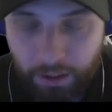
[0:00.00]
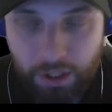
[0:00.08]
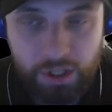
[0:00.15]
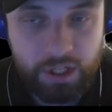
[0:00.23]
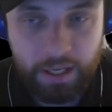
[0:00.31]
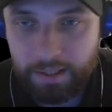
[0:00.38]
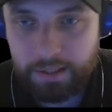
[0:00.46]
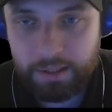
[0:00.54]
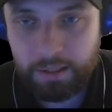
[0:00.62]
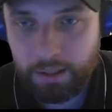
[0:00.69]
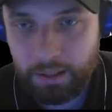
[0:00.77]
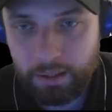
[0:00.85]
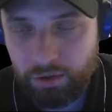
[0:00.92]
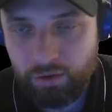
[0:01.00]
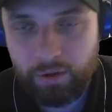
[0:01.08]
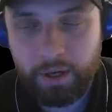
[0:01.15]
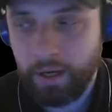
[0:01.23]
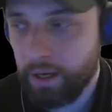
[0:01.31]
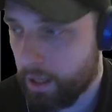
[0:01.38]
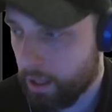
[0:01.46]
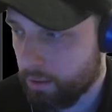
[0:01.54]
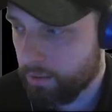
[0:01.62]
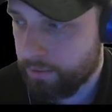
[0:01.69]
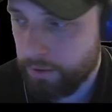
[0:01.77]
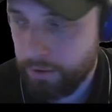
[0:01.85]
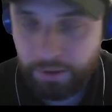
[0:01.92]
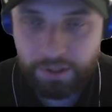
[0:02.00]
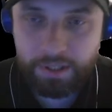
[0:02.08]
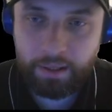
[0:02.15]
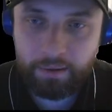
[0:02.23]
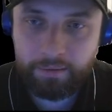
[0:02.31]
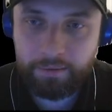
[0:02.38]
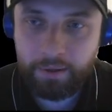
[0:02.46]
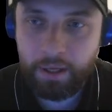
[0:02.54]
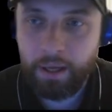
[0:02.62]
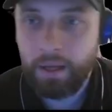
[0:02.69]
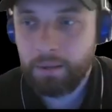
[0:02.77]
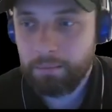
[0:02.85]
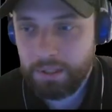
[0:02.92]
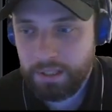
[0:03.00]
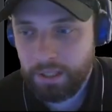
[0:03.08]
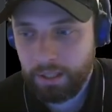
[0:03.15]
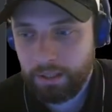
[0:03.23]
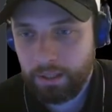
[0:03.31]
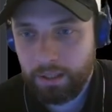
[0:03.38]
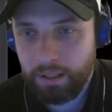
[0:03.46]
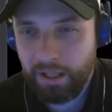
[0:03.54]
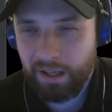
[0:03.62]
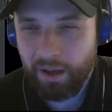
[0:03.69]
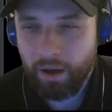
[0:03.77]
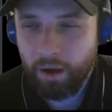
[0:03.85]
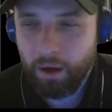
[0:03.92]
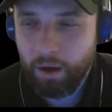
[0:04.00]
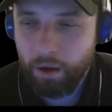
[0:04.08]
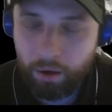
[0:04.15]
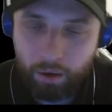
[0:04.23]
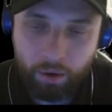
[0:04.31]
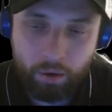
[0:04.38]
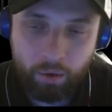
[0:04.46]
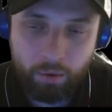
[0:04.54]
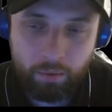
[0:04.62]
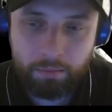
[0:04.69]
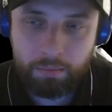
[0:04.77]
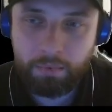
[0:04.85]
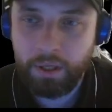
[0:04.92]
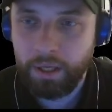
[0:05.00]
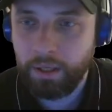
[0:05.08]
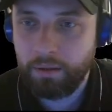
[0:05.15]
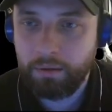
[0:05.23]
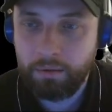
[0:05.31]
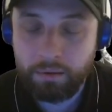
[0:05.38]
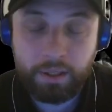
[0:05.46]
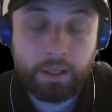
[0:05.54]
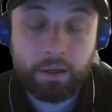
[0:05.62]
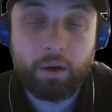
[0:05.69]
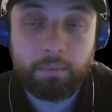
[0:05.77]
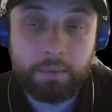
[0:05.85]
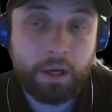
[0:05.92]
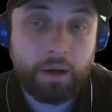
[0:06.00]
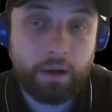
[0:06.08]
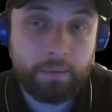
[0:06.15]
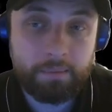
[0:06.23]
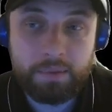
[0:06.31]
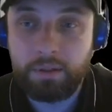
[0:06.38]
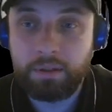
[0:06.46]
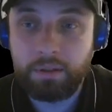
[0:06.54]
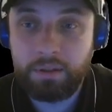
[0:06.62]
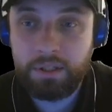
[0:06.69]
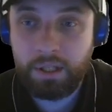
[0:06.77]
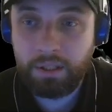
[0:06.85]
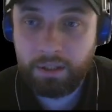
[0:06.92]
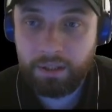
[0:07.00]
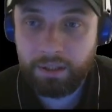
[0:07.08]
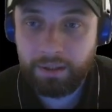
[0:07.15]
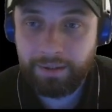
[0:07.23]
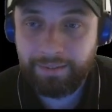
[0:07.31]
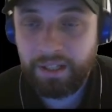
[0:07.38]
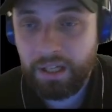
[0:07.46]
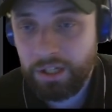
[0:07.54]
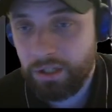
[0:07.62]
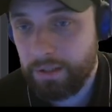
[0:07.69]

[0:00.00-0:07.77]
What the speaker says: test it and try it out for yourself. But technically, home, like, or not the home, sorry, technically navigation